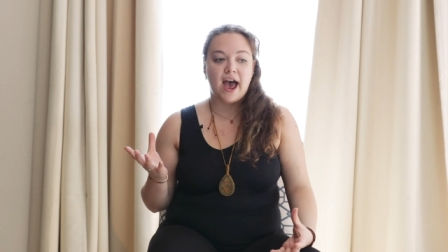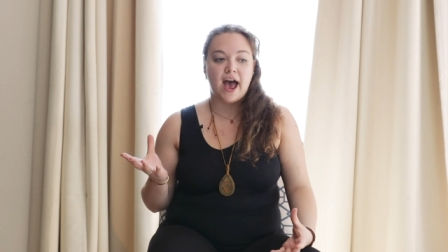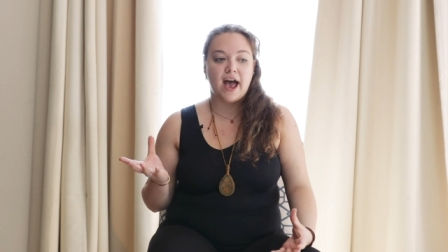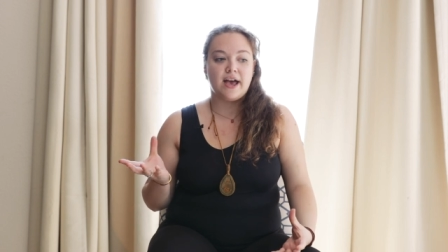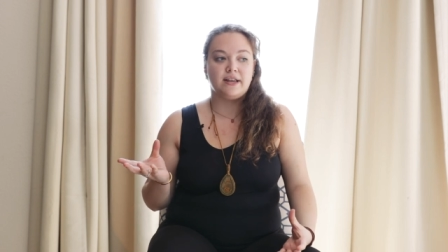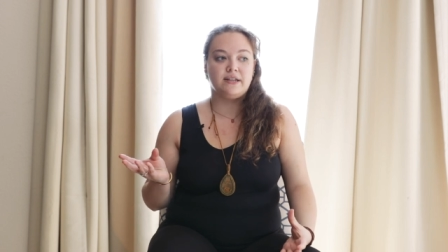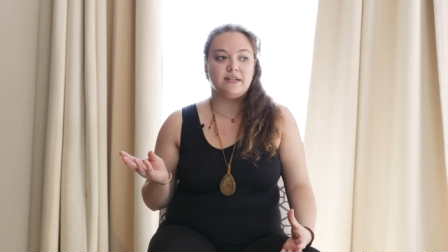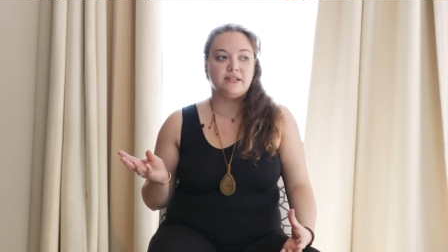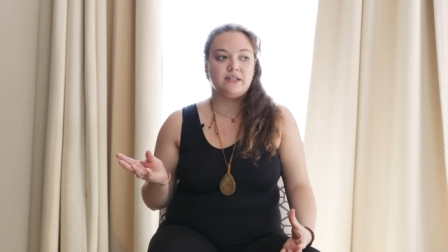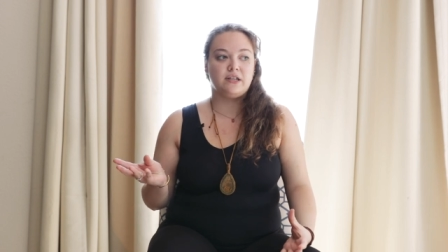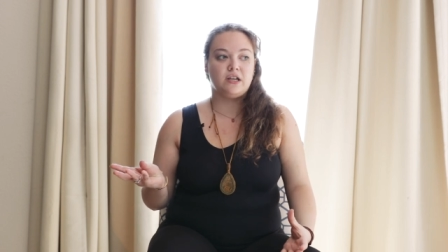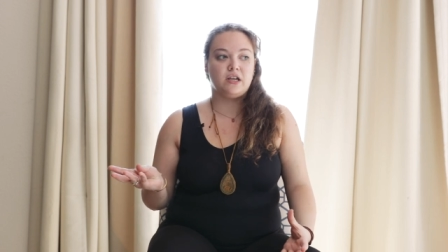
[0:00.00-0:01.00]

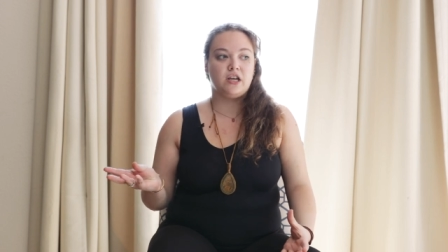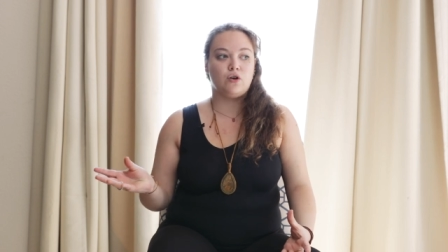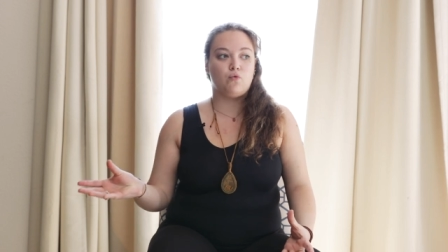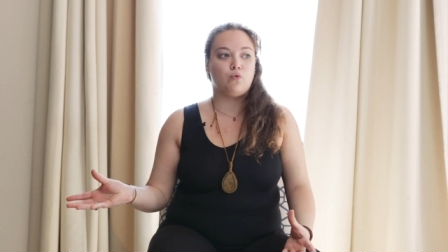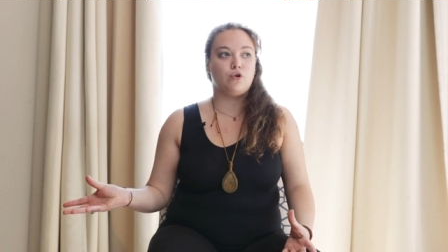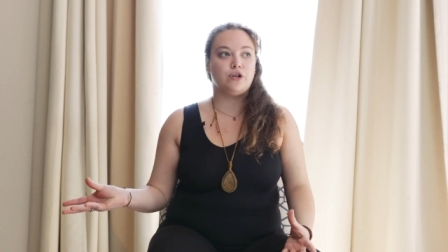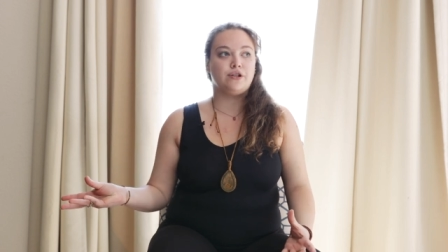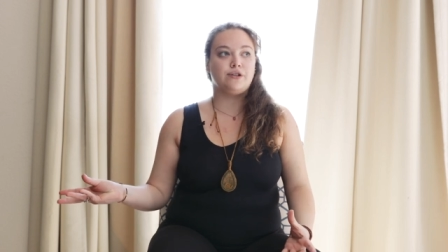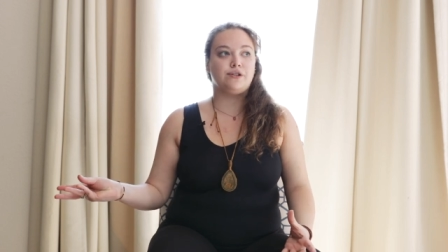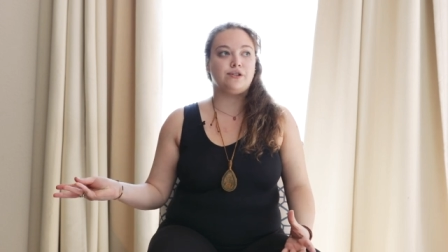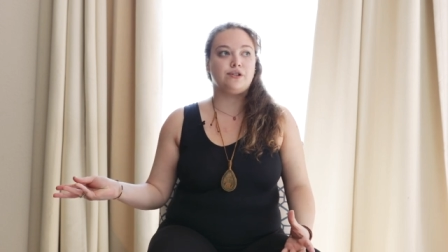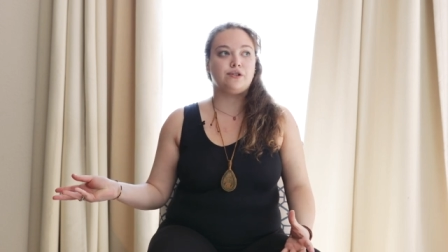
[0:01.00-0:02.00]
and it
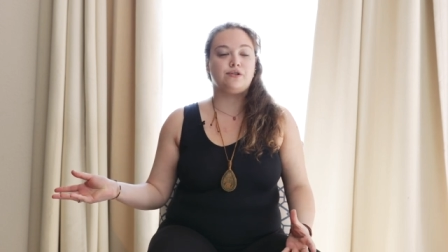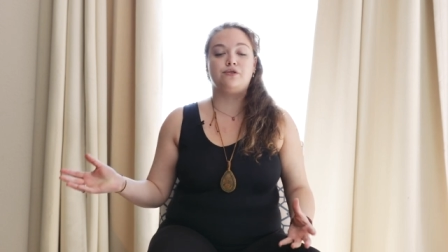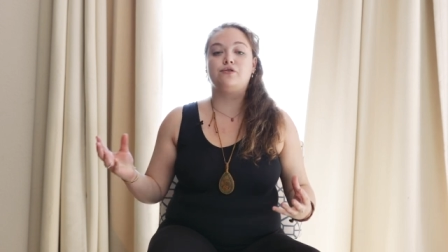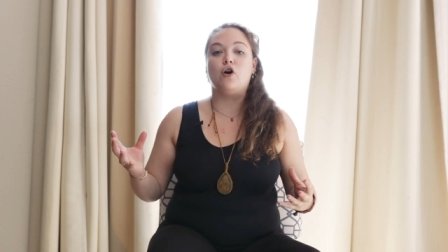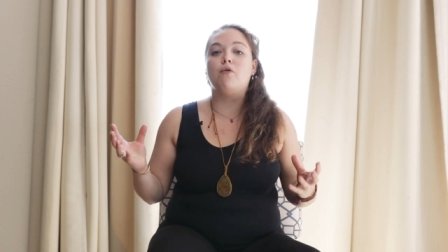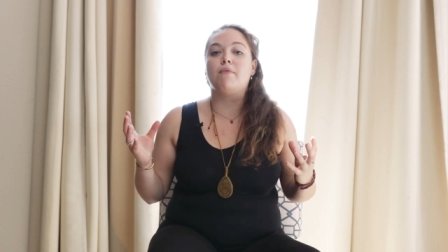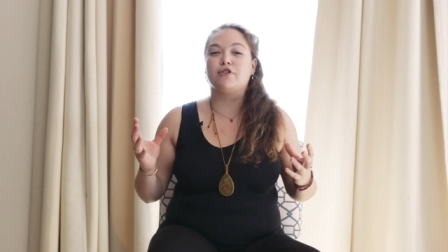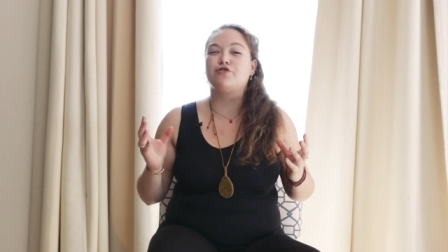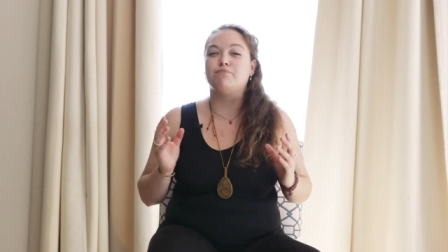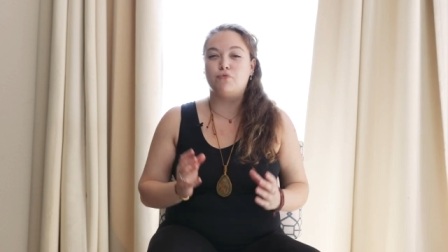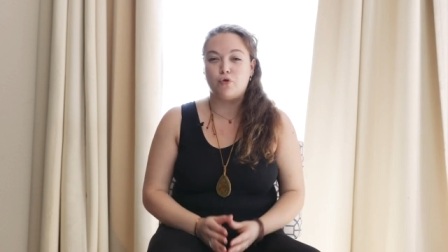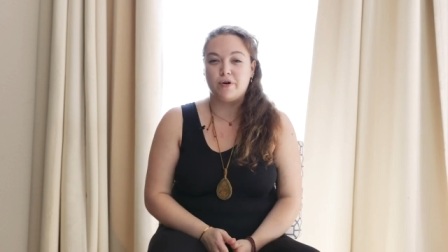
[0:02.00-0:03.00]
was so
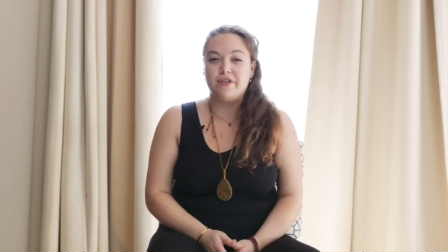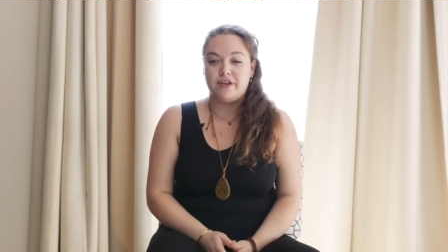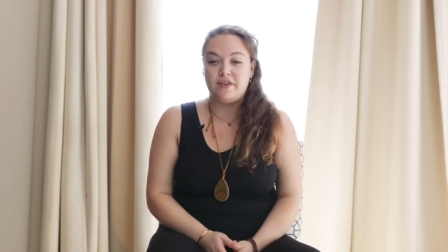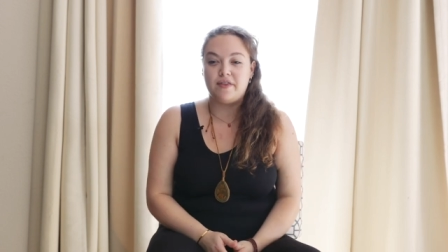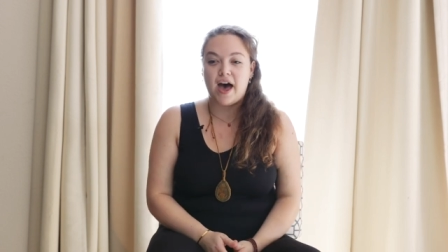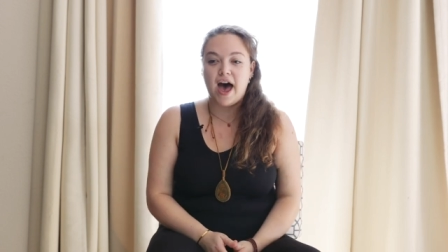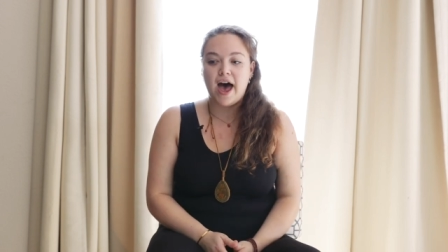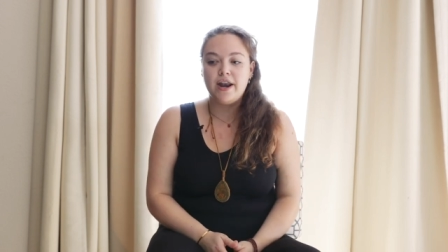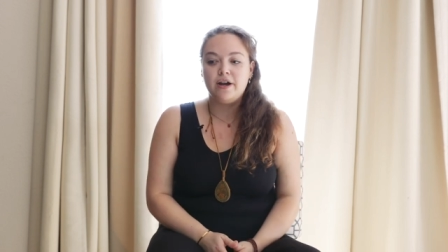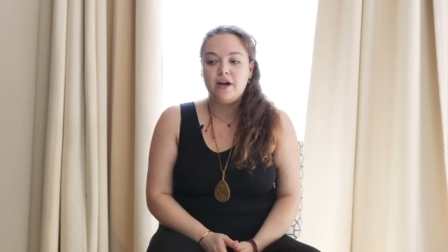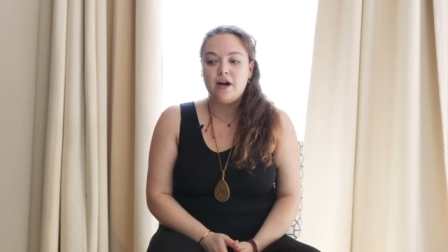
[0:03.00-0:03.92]
much more than that.